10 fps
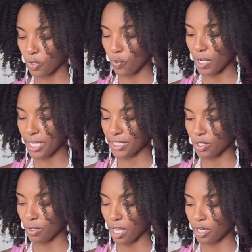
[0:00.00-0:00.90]
What is
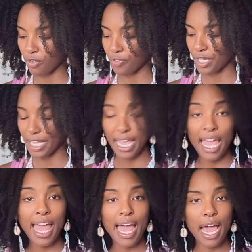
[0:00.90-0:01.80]
no longer fitting?
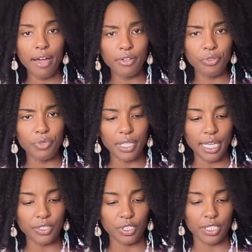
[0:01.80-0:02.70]
How do you
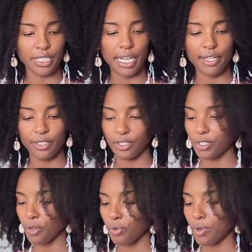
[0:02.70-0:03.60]
realize your desires?
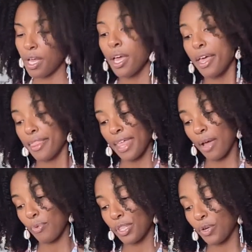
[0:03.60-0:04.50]
So
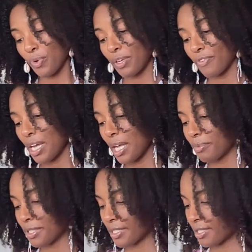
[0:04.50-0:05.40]
that with the Queen of
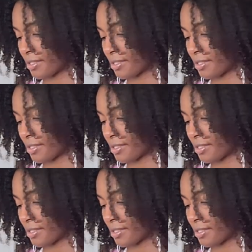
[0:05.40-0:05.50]
Cups,